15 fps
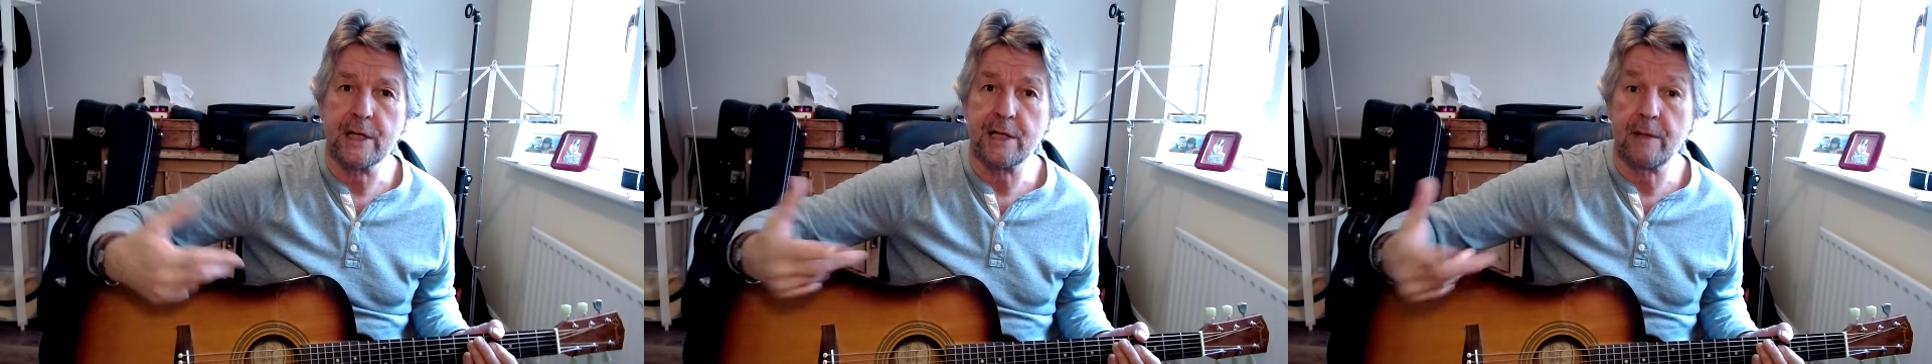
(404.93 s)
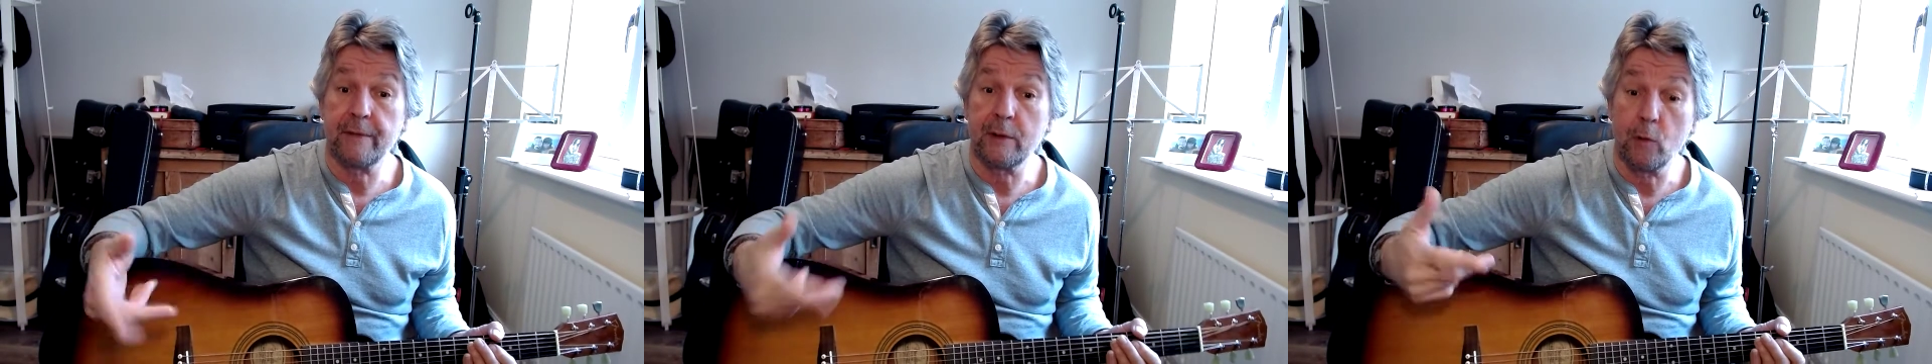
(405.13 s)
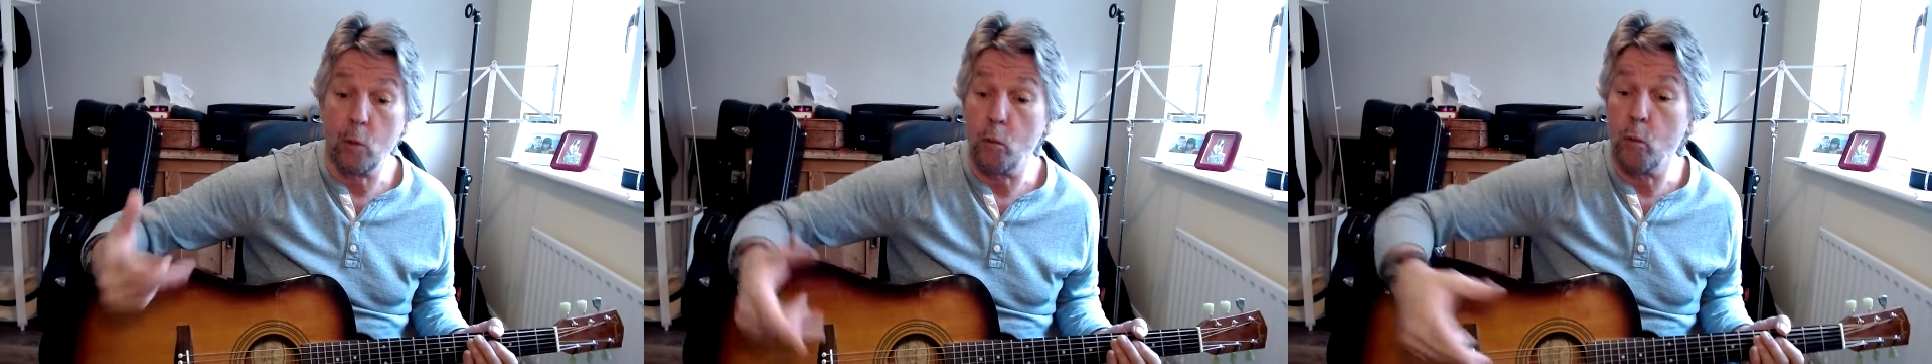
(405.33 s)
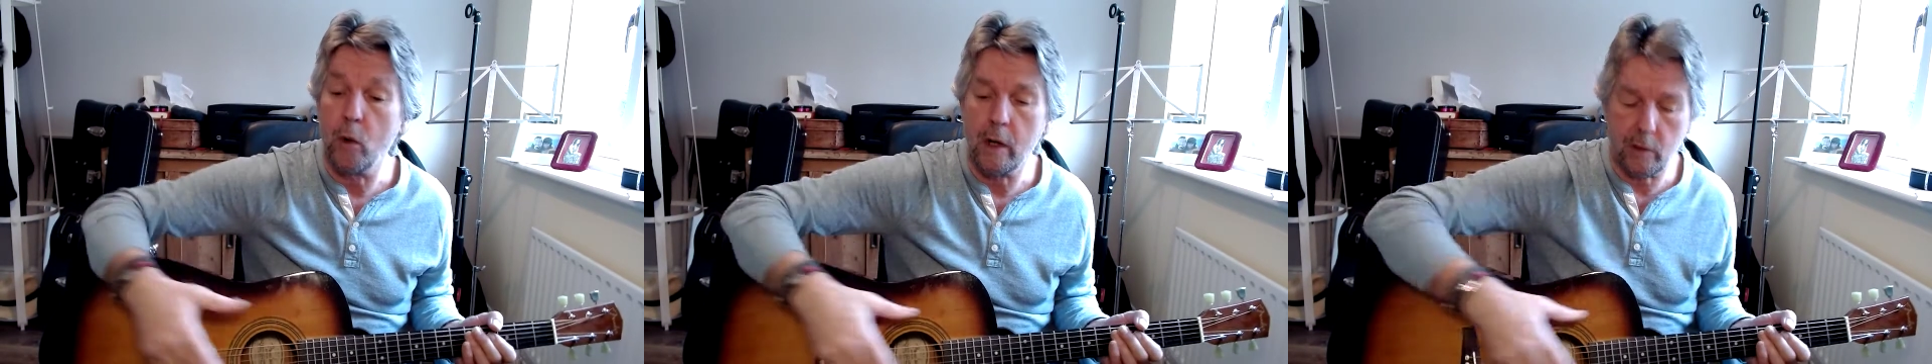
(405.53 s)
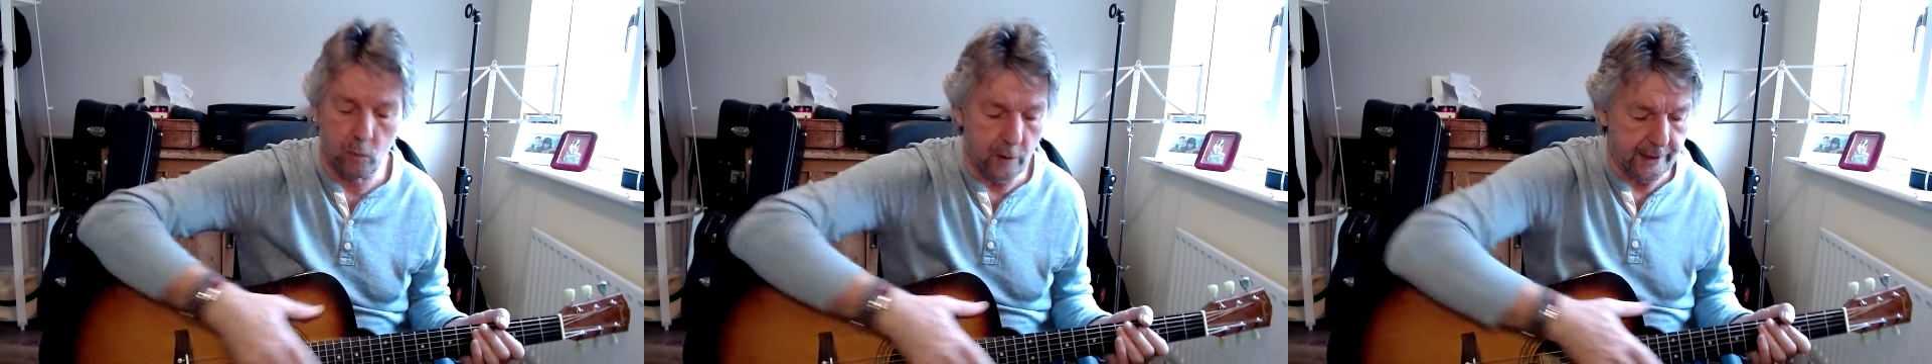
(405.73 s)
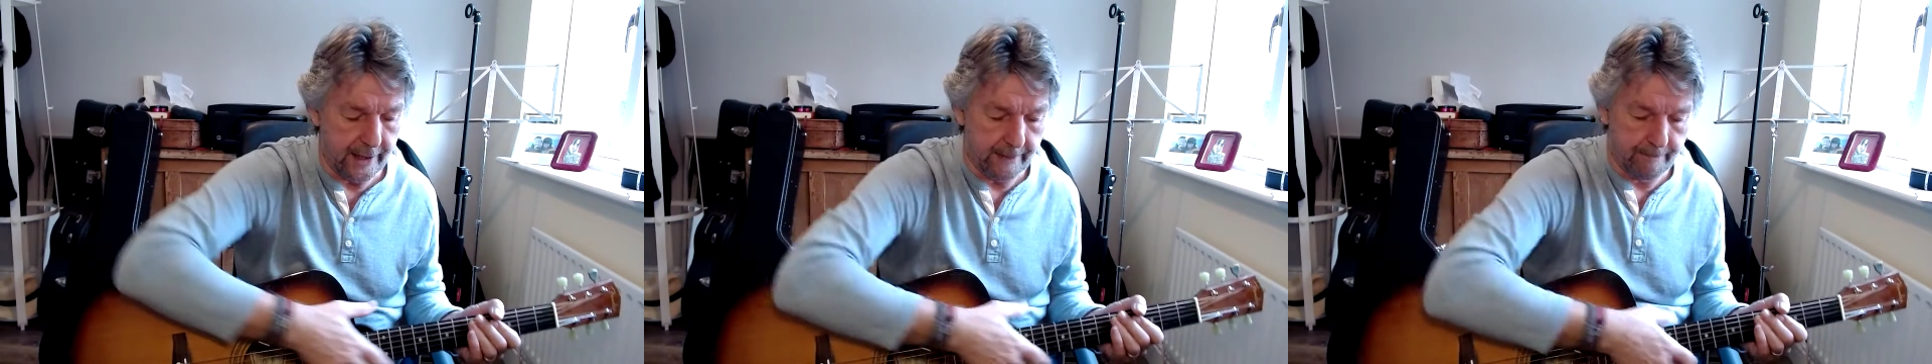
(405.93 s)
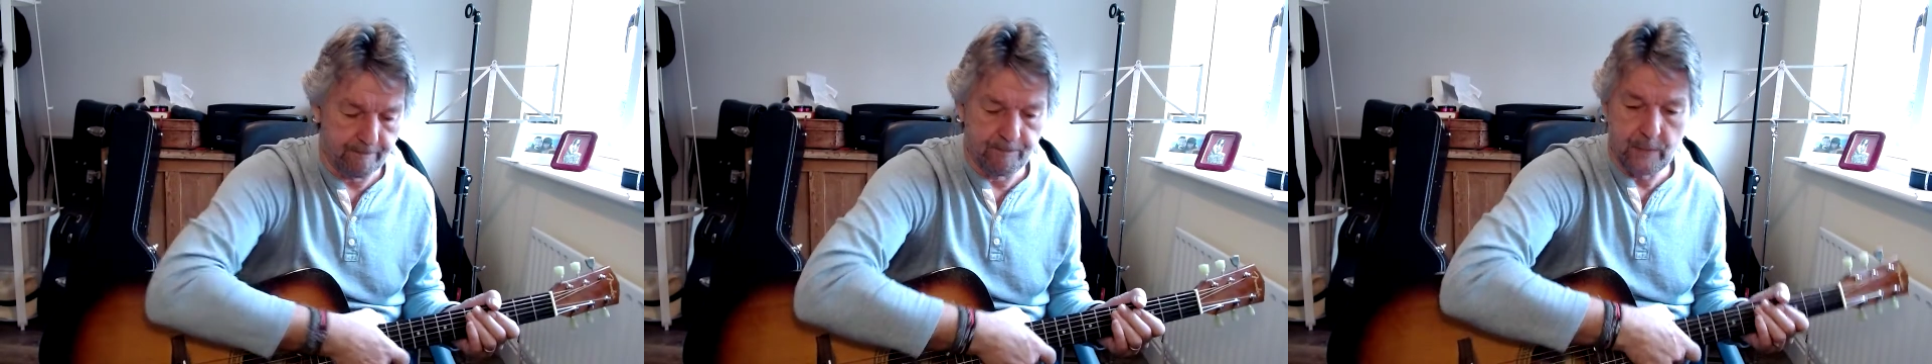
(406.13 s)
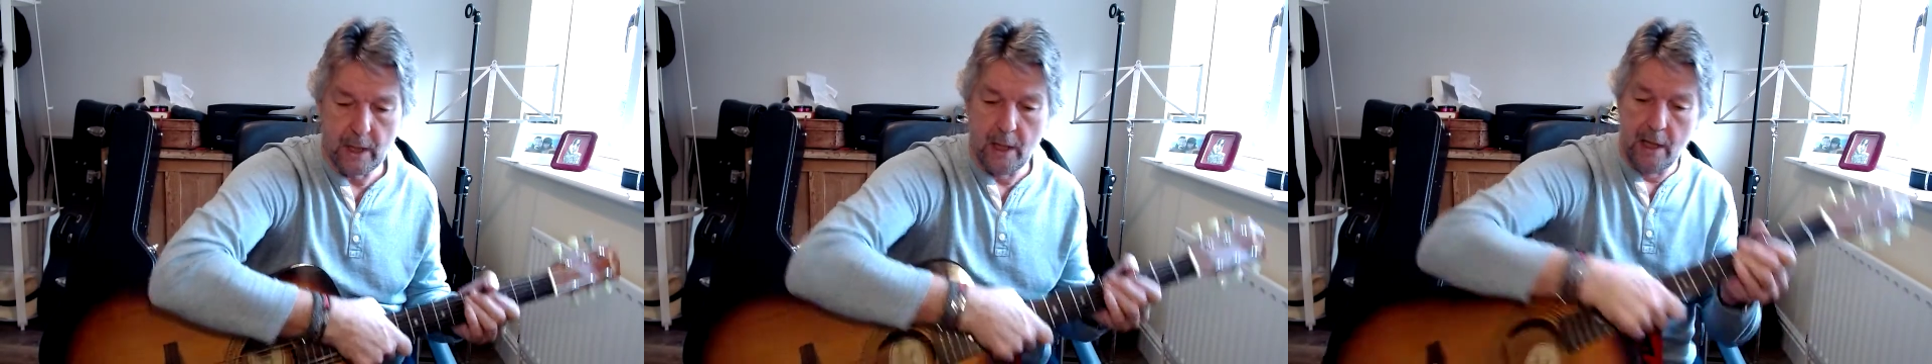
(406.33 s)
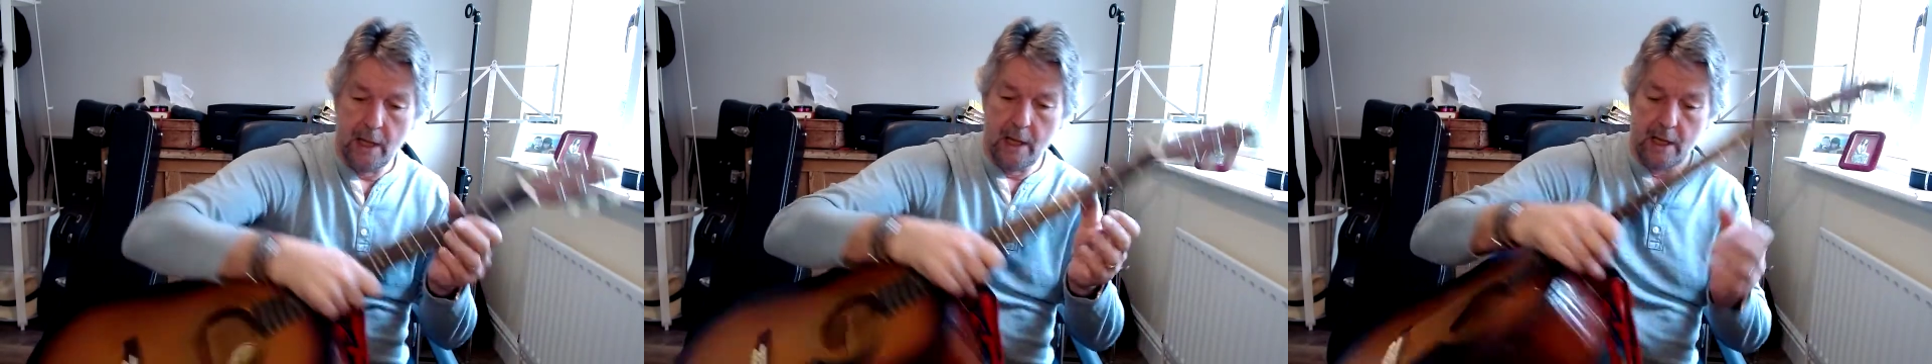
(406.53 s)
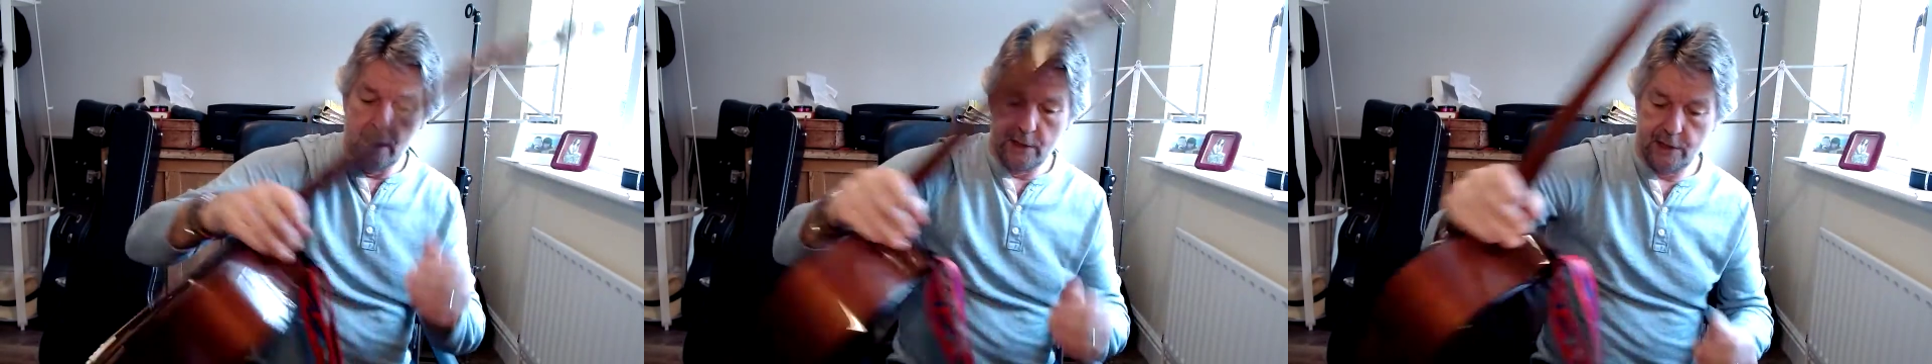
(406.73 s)
something that will work with it.
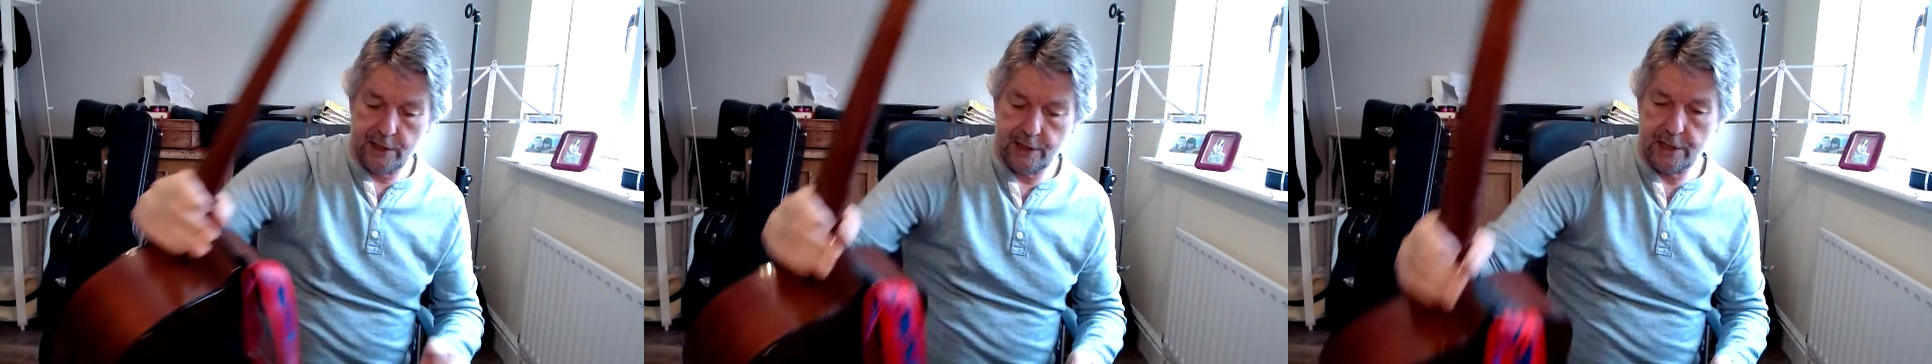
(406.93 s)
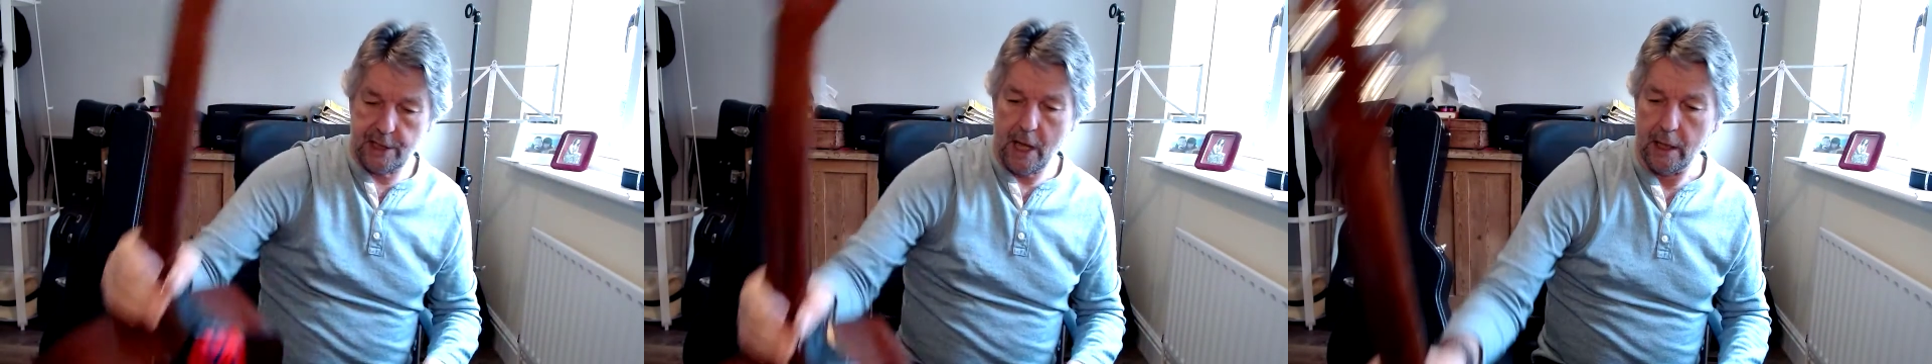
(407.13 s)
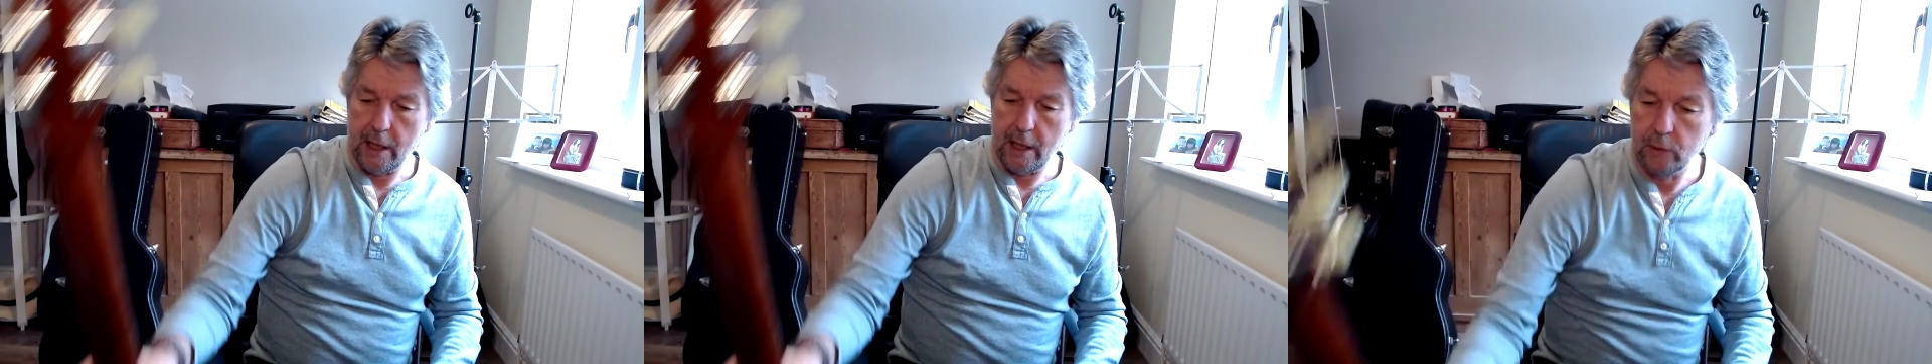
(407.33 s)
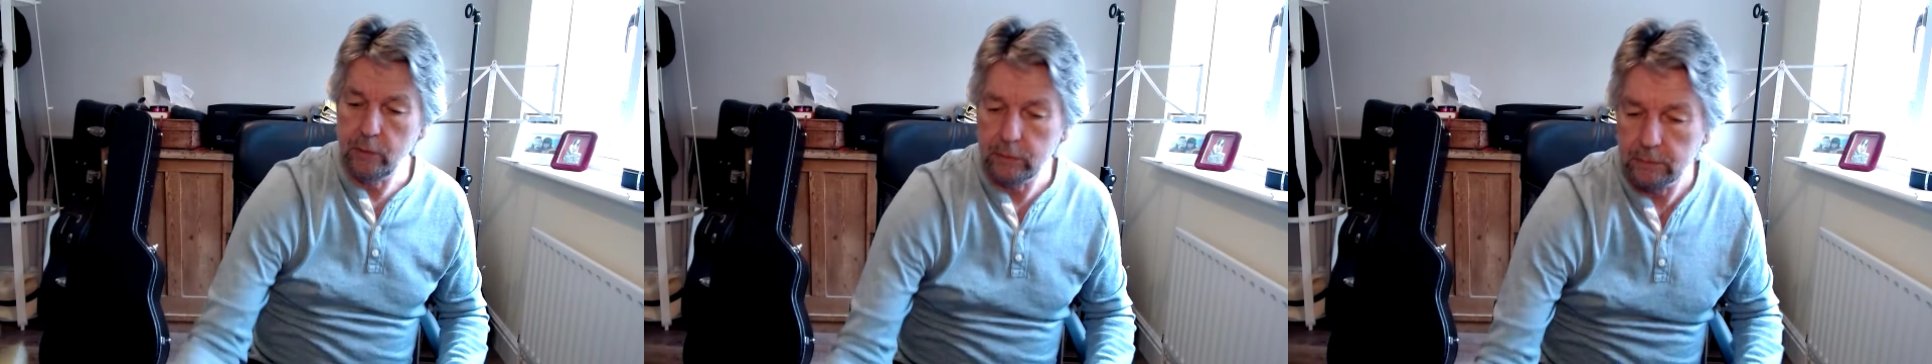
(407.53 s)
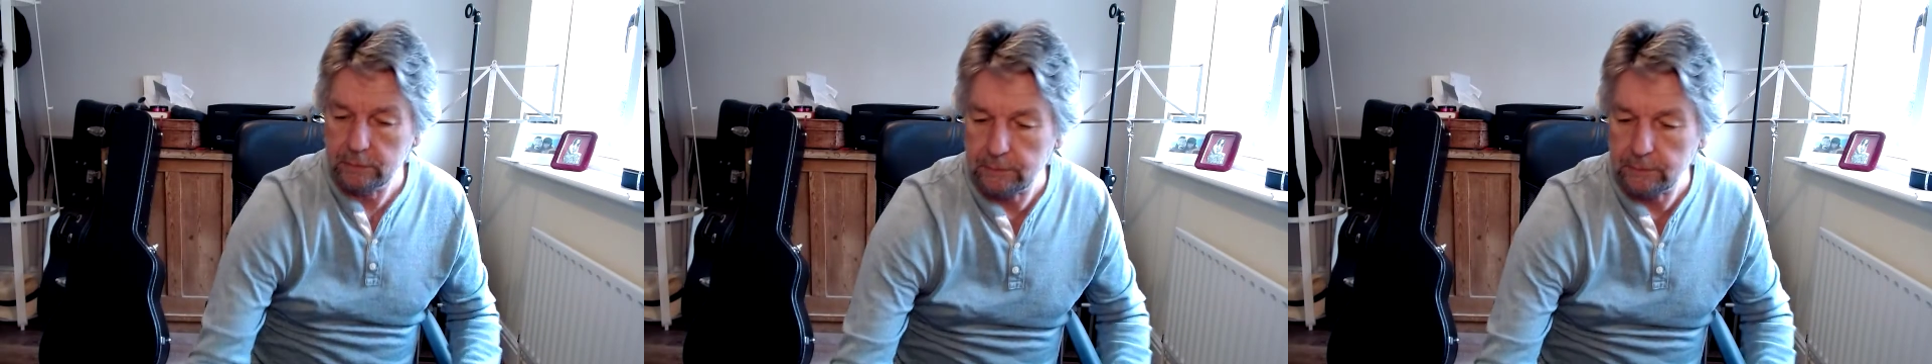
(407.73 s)
So